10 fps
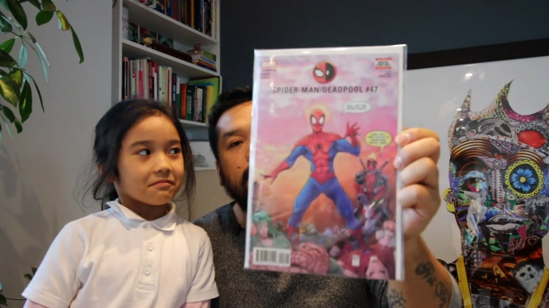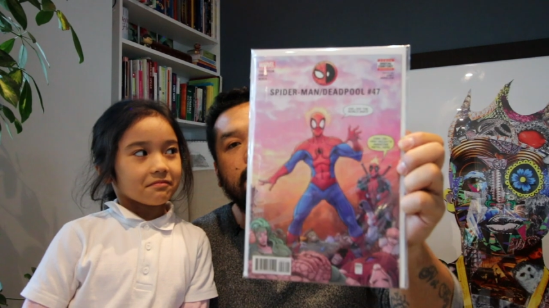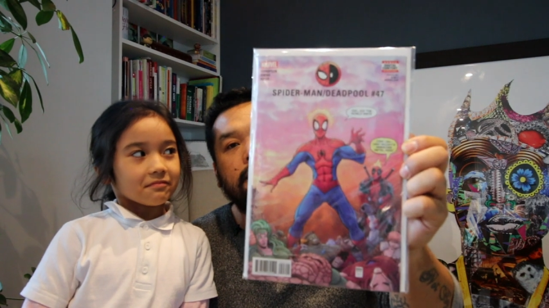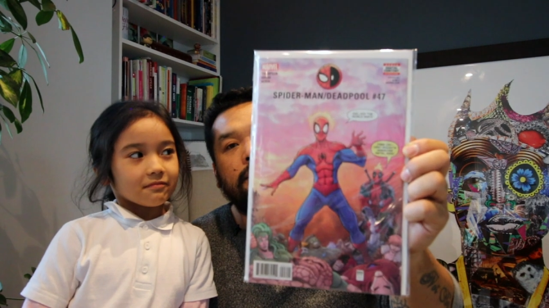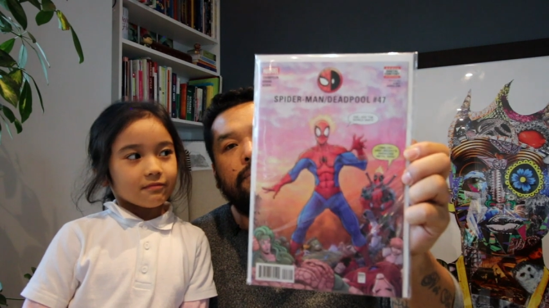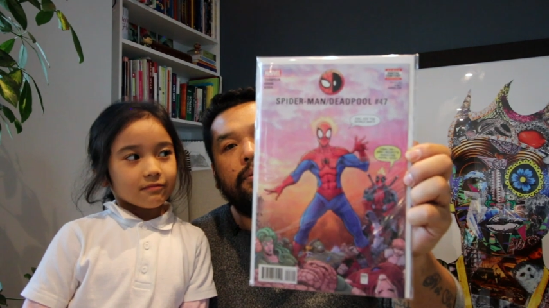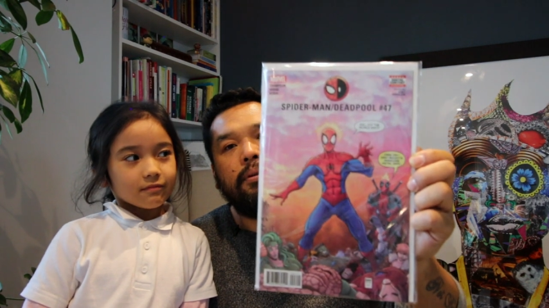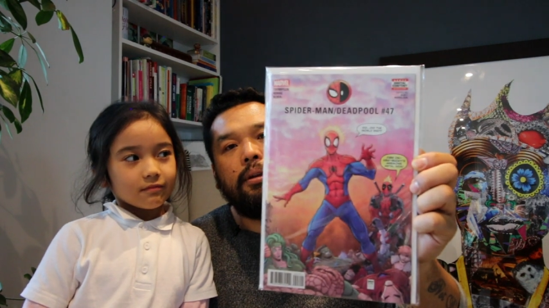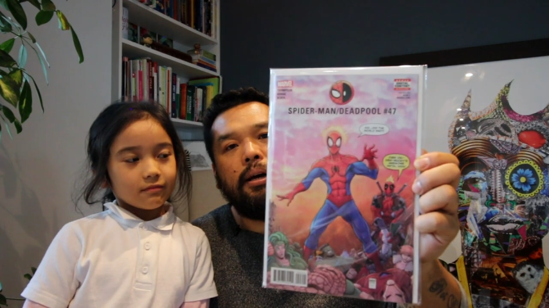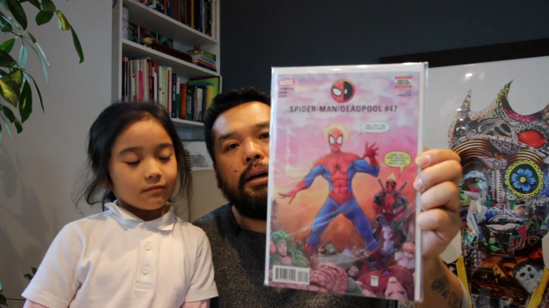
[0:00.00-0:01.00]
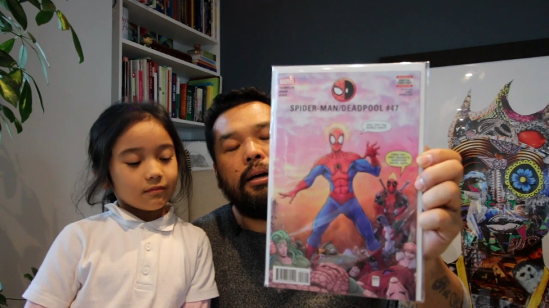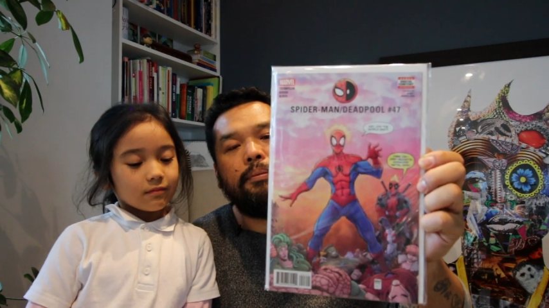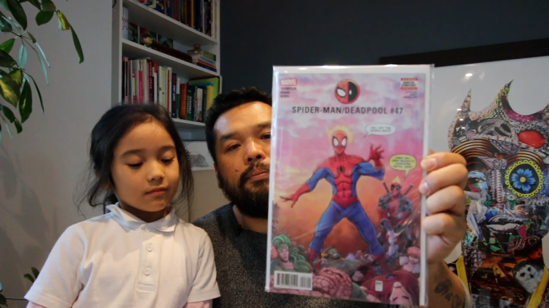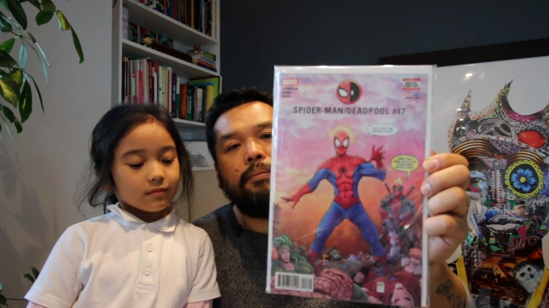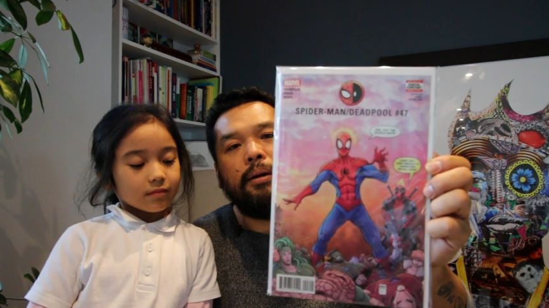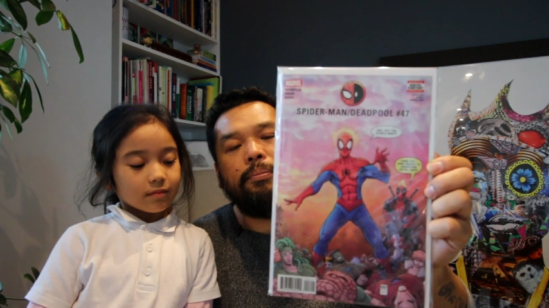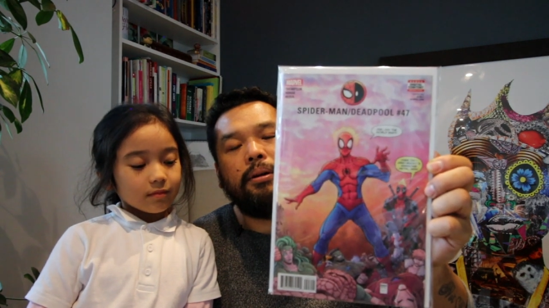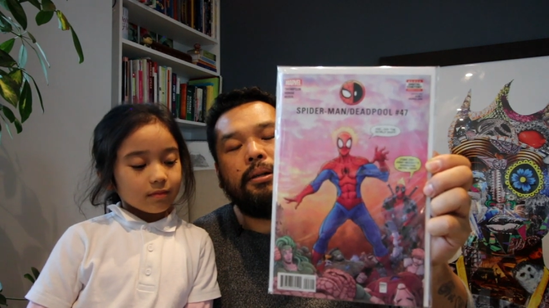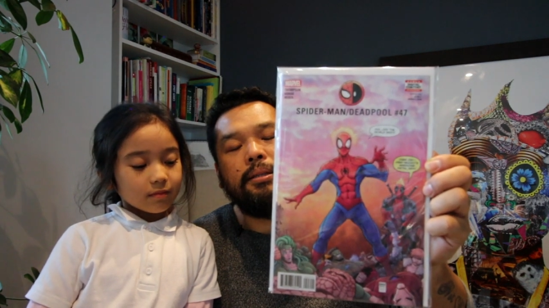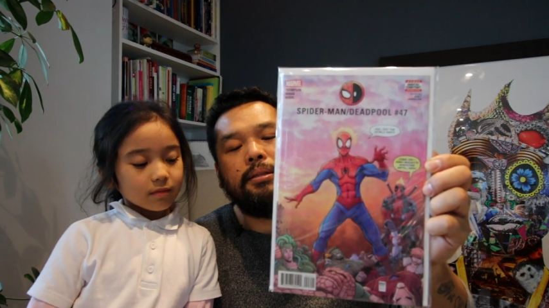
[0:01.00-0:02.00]
Speaker 1: this is the full
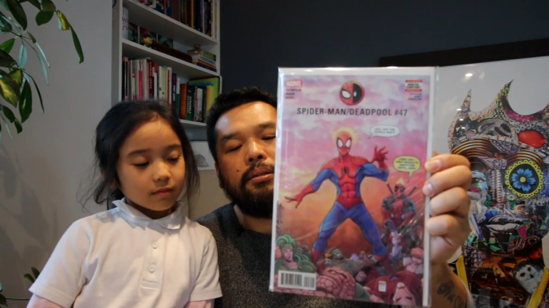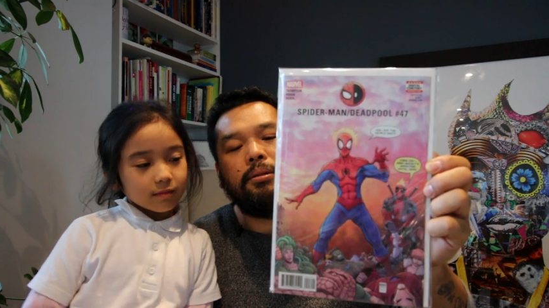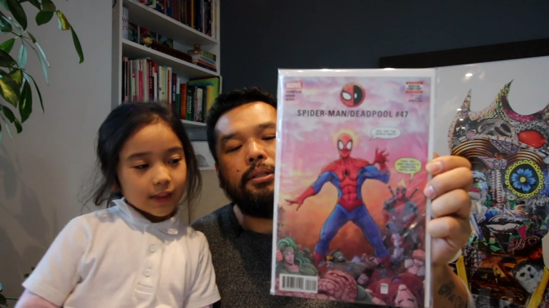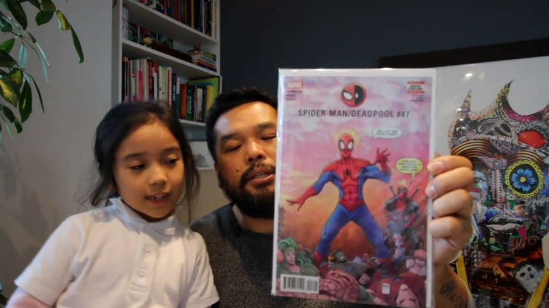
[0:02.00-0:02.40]
appearance, so